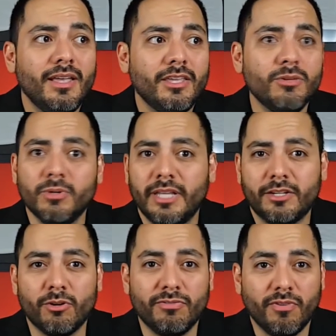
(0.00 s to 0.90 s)
you really had
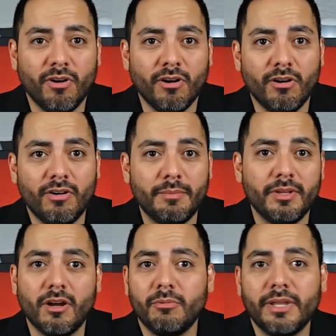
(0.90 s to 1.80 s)
to go far. I
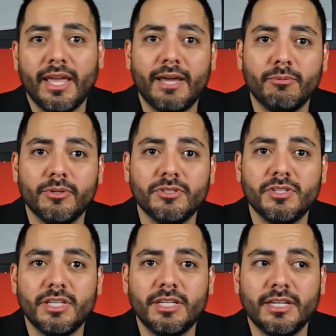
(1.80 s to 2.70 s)
mean, all we had was
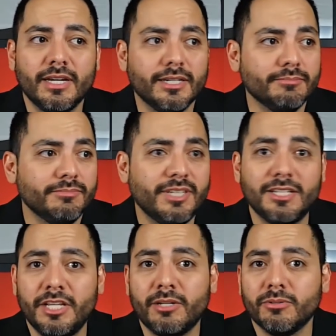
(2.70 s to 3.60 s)
the um,
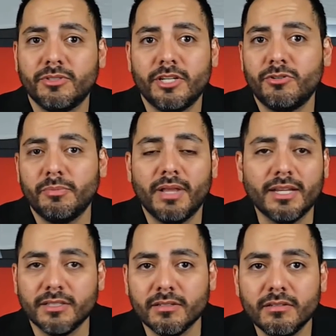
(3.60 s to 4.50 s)
Santikos Century
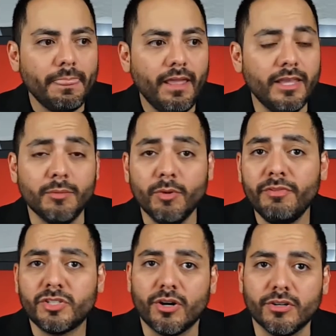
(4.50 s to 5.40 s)
Plaza. And the movie
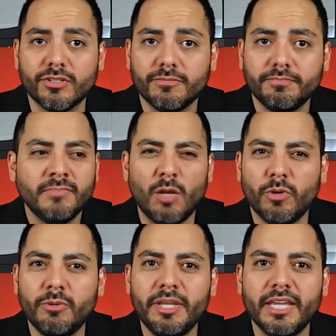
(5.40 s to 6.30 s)
starts. And
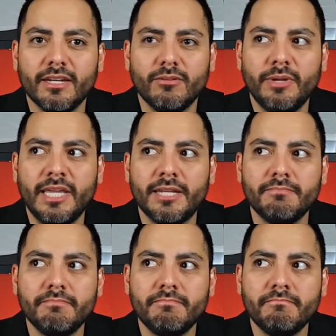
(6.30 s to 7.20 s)
what do we get? We get
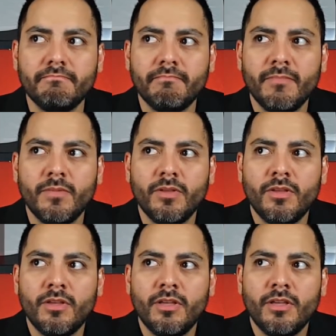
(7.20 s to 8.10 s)

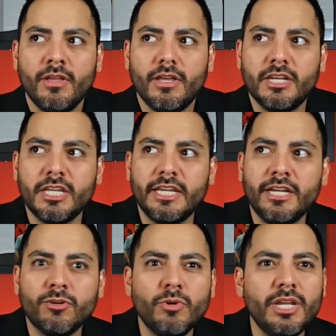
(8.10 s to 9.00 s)
an
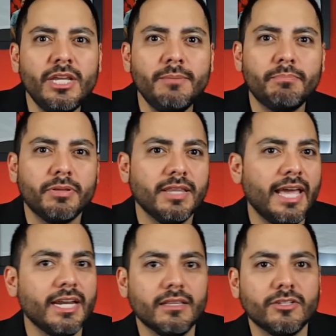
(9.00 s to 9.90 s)
eerie
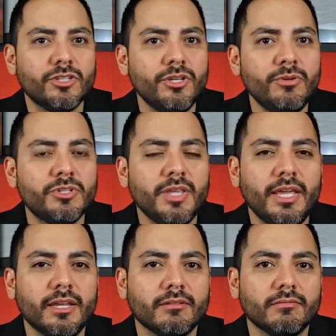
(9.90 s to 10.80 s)
planet, this huge
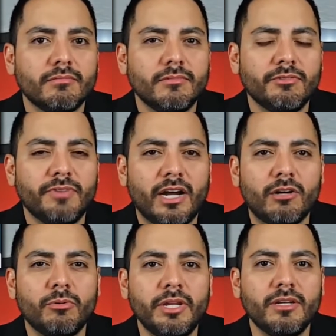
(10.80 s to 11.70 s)
thing
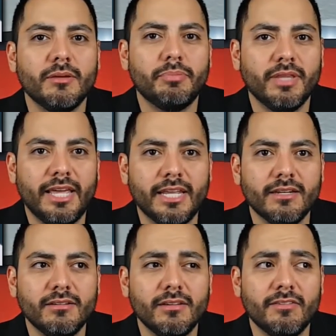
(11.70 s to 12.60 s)
devouring a planet
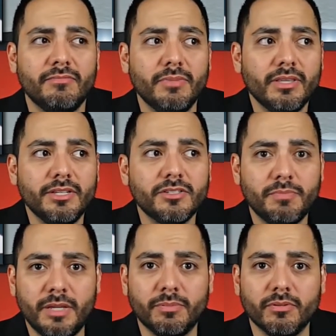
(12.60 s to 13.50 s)
of millions
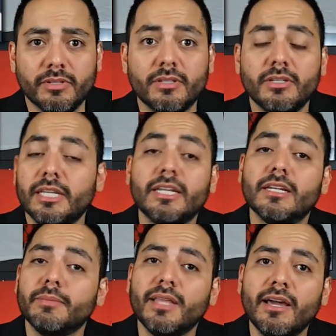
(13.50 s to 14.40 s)
of people and eating
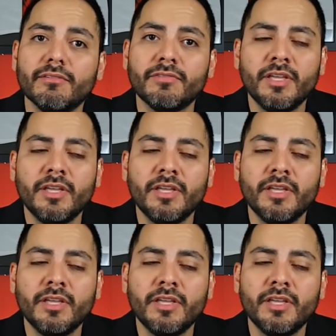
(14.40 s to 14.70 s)
them alive